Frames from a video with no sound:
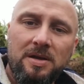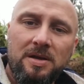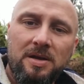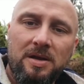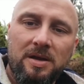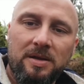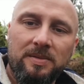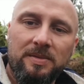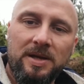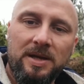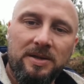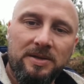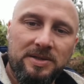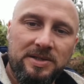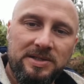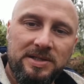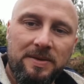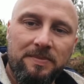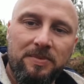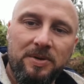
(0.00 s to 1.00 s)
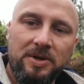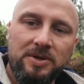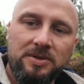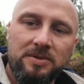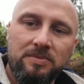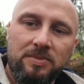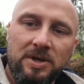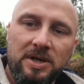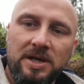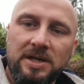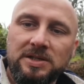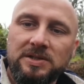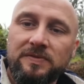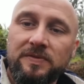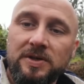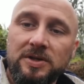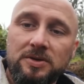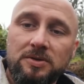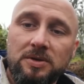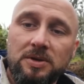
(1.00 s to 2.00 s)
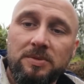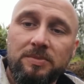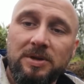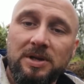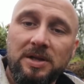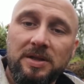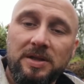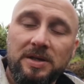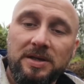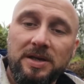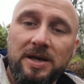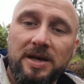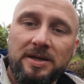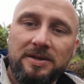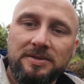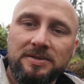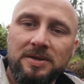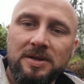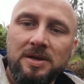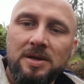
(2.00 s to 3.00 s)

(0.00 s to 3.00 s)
and that'll establish and be a nice feature in the middle of the garden.